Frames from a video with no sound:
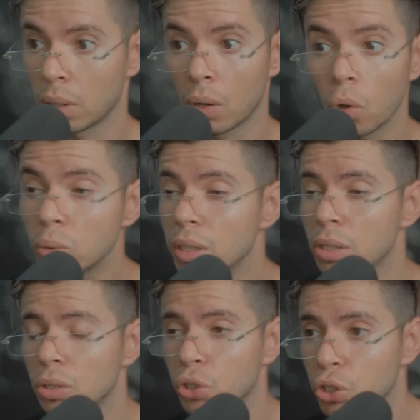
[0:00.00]
Holy
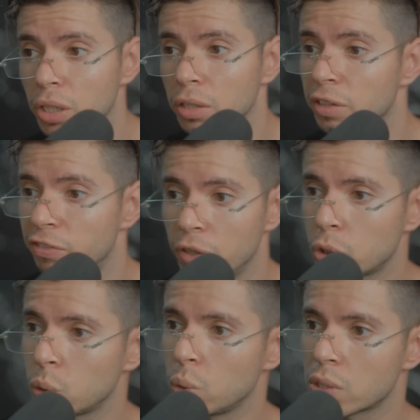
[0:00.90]
shit, the
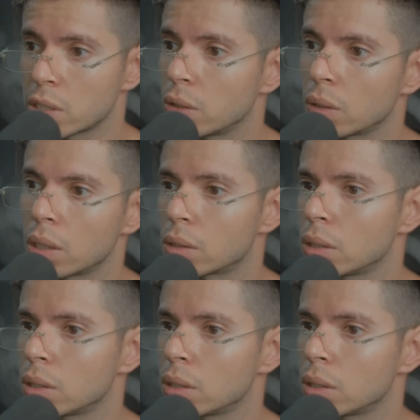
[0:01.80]
visuals here are